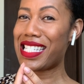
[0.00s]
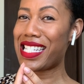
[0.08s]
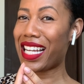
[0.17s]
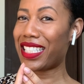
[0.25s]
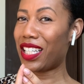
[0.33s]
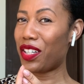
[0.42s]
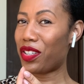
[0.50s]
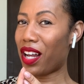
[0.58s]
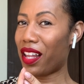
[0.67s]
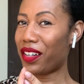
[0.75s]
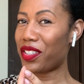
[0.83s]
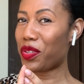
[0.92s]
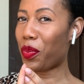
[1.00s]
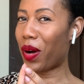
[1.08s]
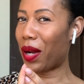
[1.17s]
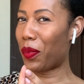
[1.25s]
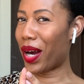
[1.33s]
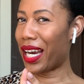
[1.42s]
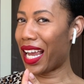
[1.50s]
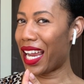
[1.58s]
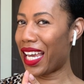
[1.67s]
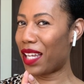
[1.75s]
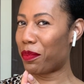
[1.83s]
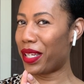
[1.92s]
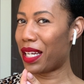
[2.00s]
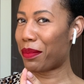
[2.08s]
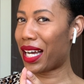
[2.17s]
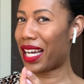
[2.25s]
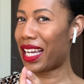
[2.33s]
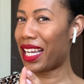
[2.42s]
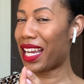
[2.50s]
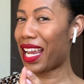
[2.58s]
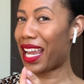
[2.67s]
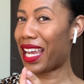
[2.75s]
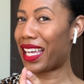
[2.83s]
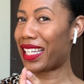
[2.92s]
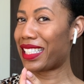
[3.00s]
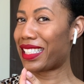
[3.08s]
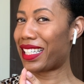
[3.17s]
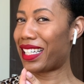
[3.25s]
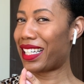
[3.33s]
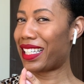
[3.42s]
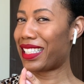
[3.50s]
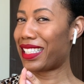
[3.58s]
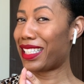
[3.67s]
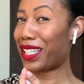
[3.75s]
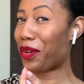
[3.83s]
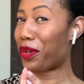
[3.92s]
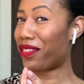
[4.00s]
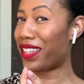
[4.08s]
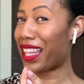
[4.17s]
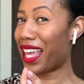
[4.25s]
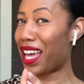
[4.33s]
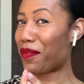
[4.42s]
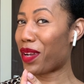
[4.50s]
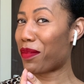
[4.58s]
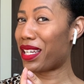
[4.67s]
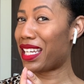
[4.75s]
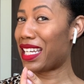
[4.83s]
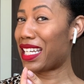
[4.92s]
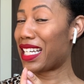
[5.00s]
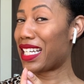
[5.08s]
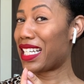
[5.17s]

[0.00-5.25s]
$600 when I had PMI and lower than that, maybe